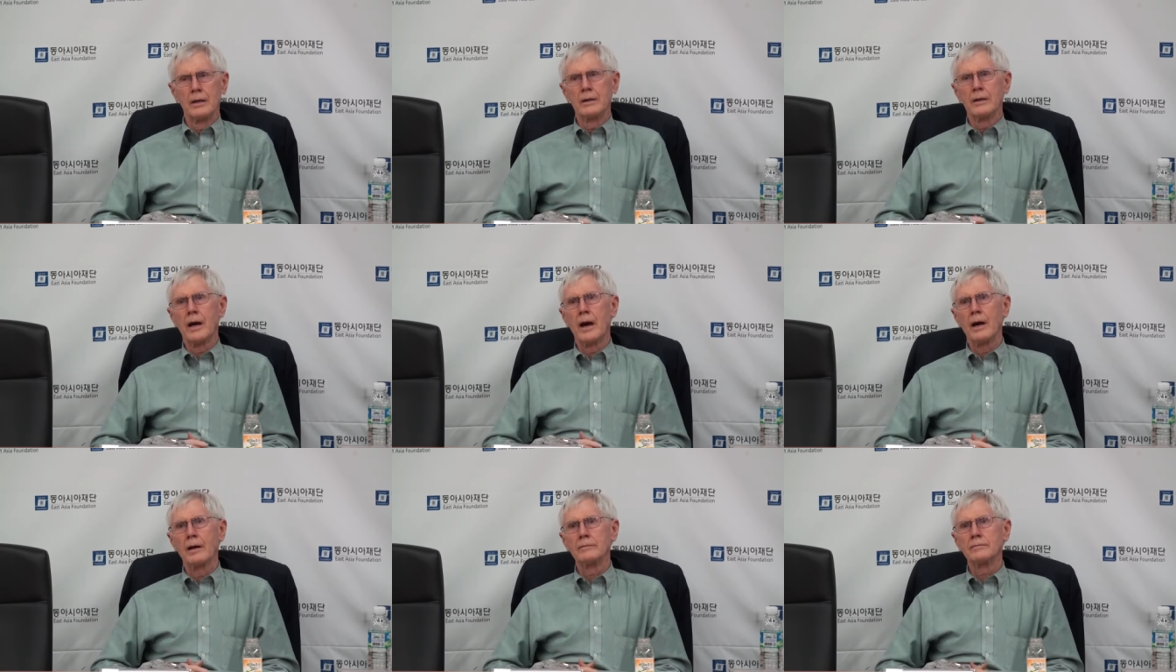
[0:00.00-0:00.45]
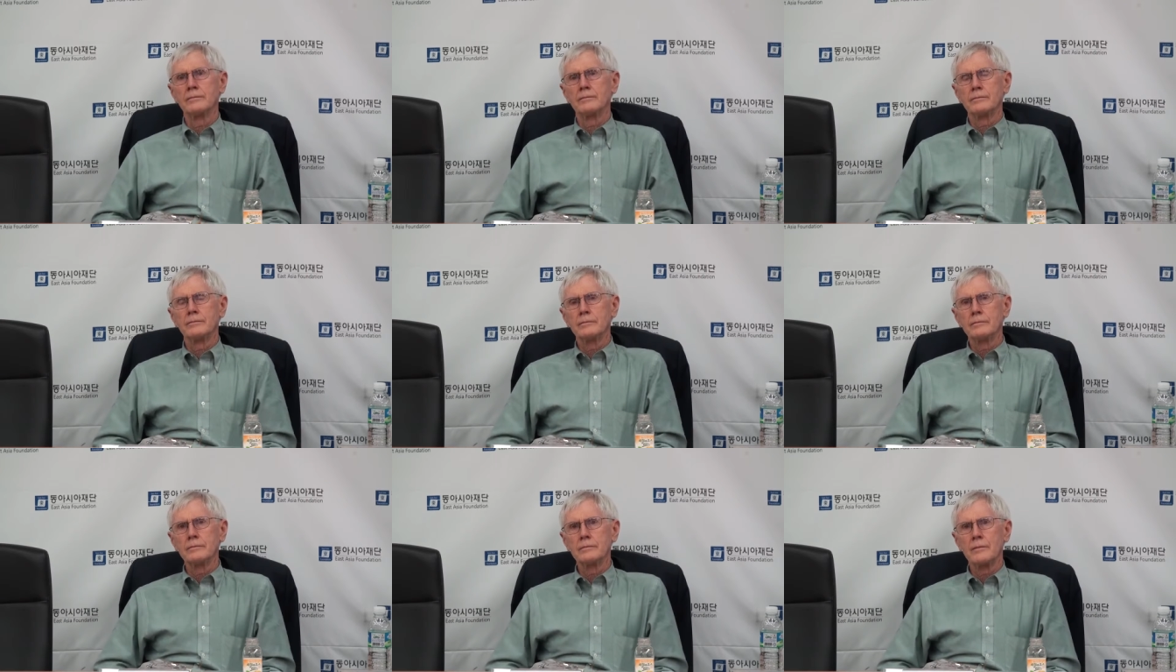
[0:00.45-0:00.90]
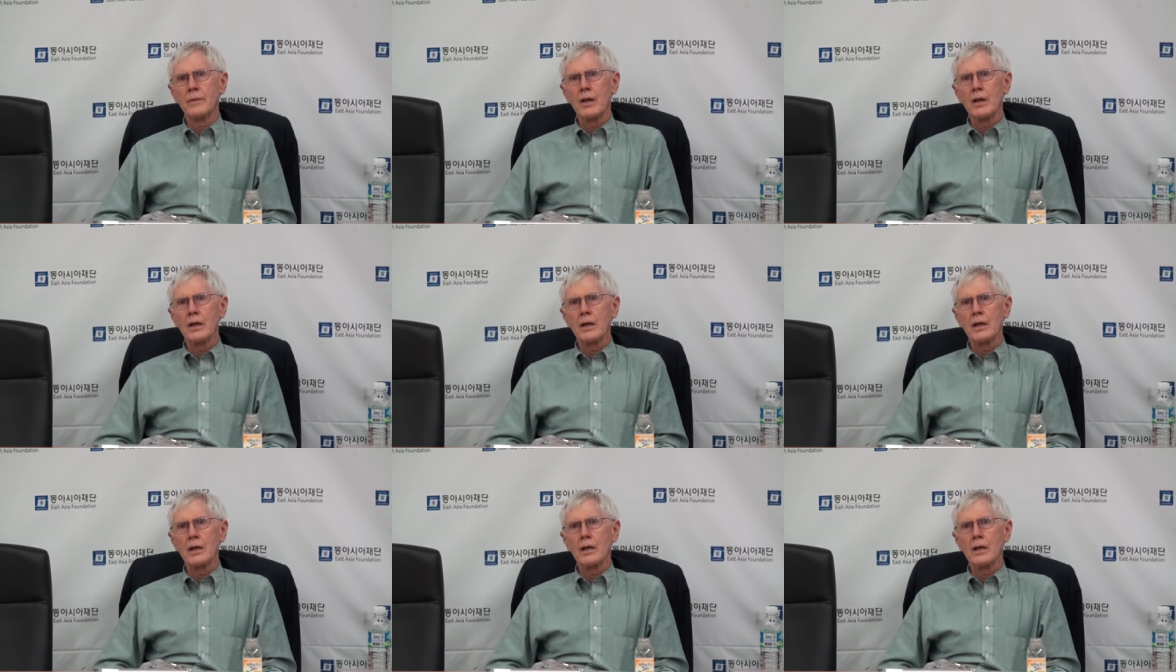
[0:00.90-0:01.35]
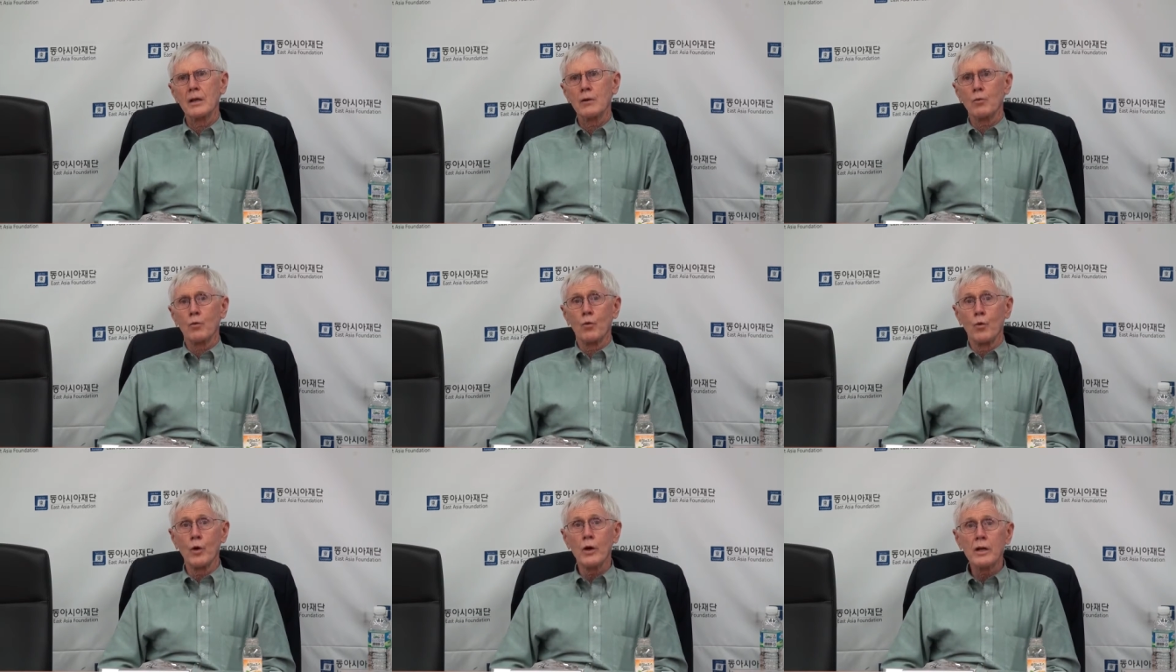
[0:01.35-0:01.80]
Now,
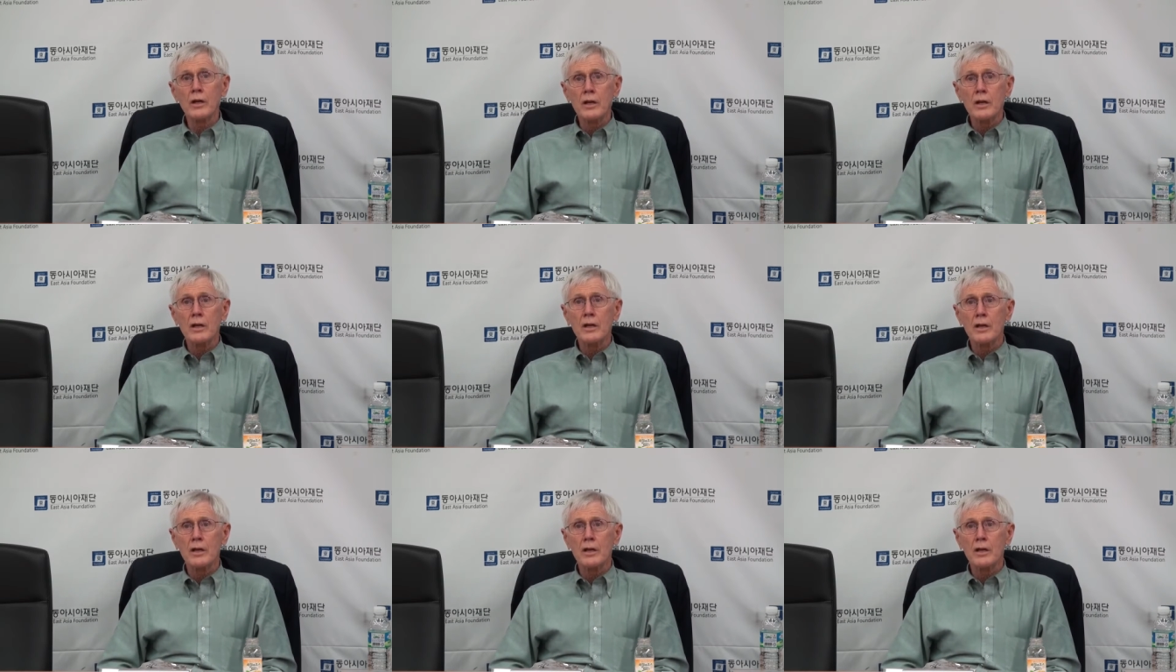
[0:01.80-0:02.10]
it would,